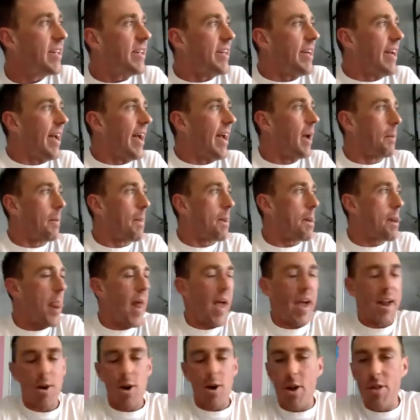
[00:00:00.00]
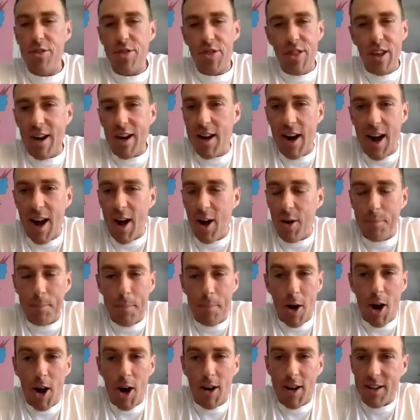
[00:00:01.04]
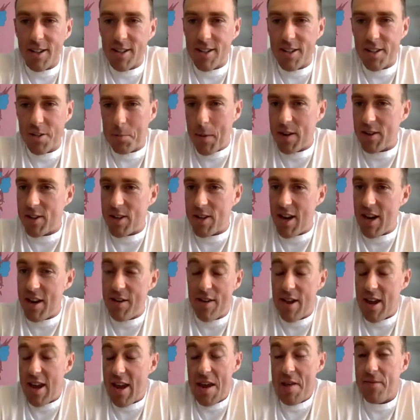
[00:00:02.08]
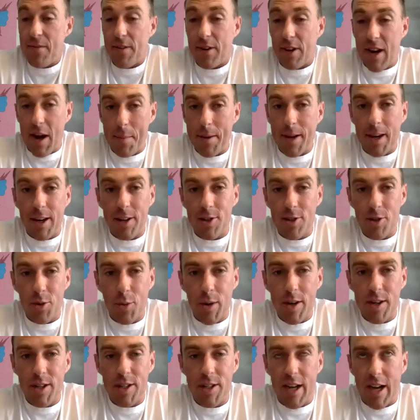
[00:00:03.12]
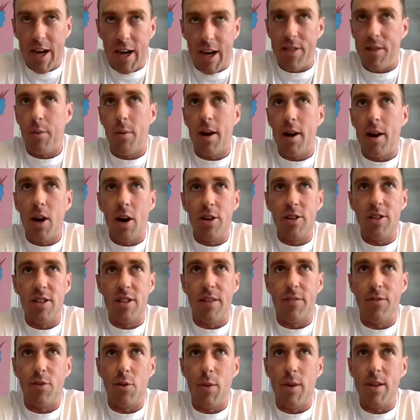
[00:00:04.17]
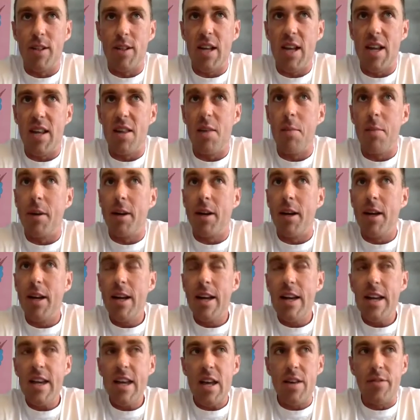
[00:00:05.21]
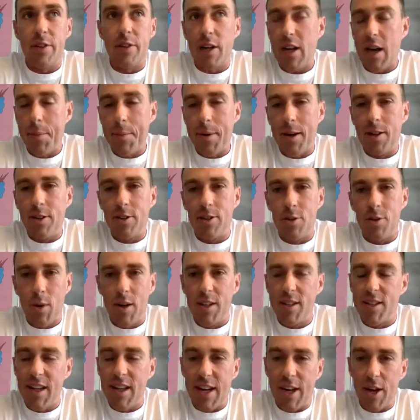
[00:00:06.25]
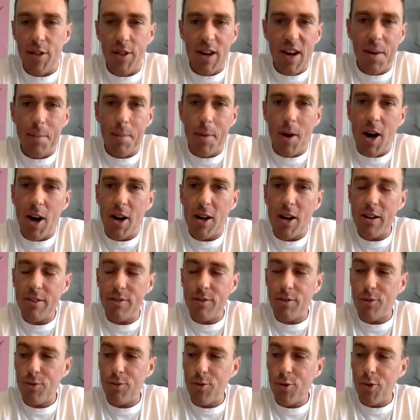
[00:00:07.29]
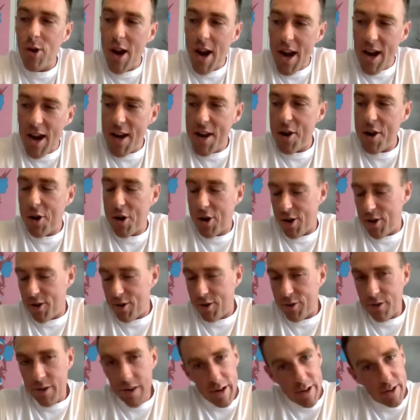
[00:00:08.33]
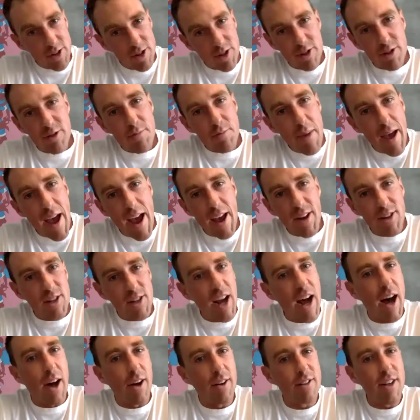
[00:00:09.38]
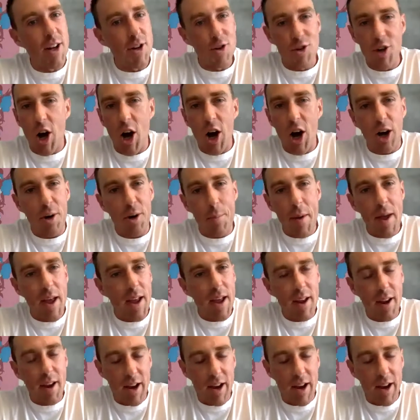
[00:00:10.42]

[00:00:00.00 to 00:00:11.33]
I don't think our markets, especially even coming into winter, I don't think we're close enough to winter either, but even coming into winter, I don't think our market's really going to smash out a dark beer.